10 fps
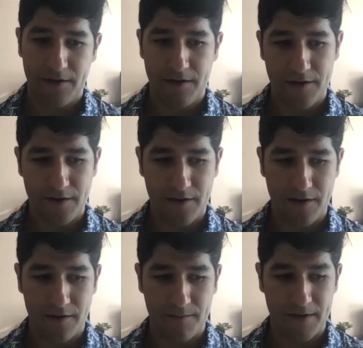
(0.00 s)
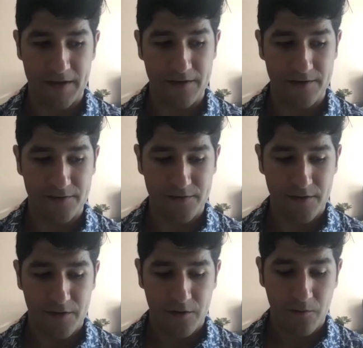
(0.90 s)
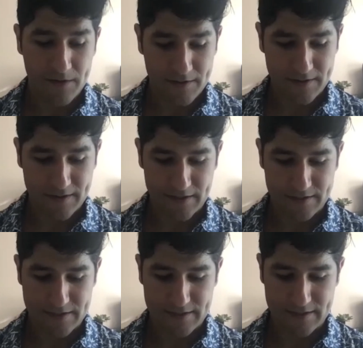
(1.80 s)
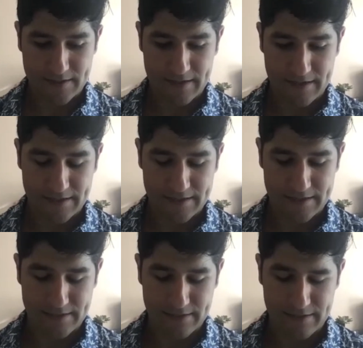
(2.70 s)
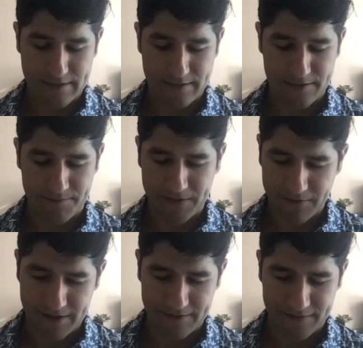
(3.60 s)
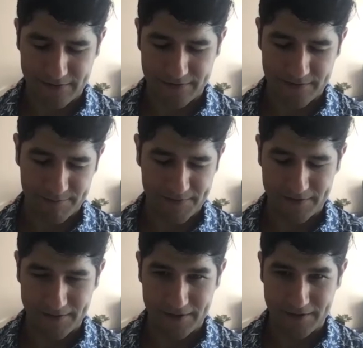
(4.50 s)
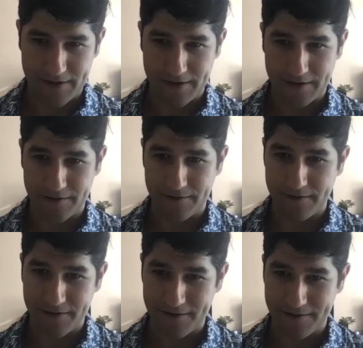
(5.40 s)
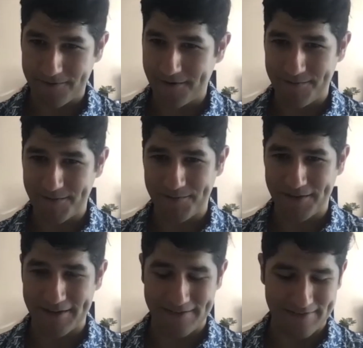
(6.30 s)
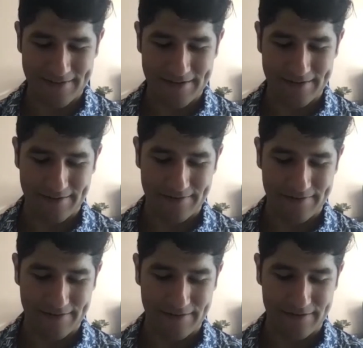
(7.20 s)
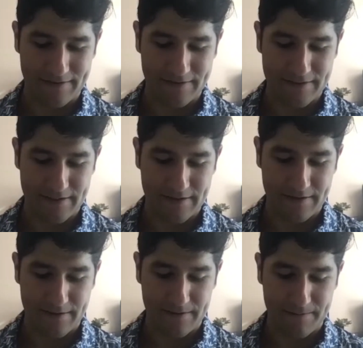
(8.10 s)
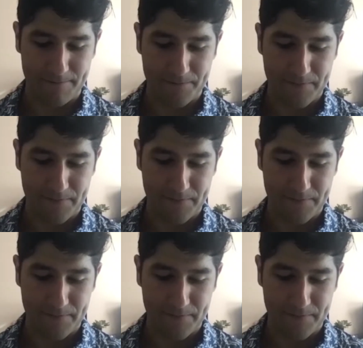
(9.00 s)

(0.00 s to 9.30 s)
Um, and one of the things that uh, the playwright says, and I'm stealing a line uh, from the play to say this, is um,